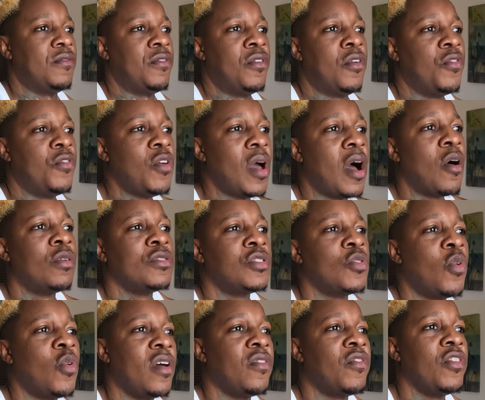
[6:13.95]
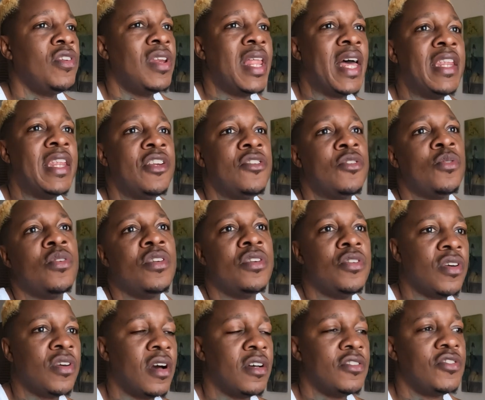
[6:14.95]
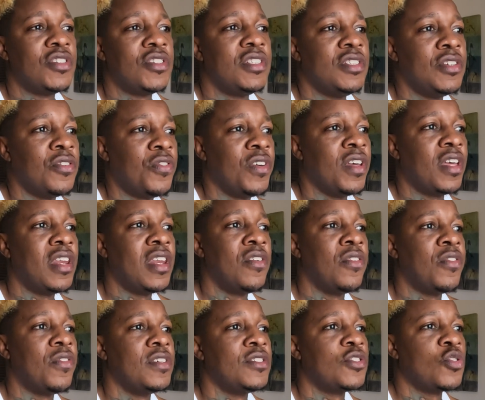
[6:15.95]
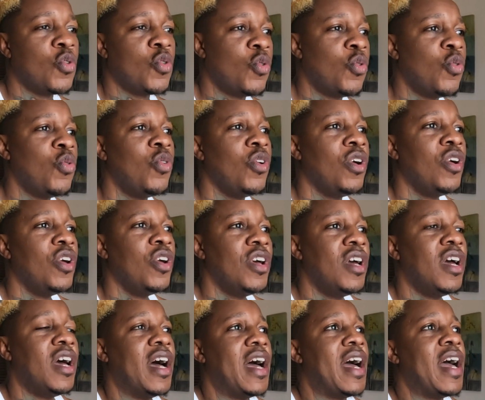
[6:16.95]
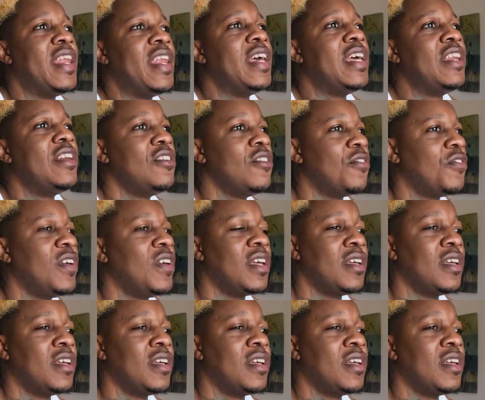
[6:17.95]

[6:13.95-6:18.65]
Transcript: a few hours or whatever, you landed to a new country, you're thinking everything's cool, and then they're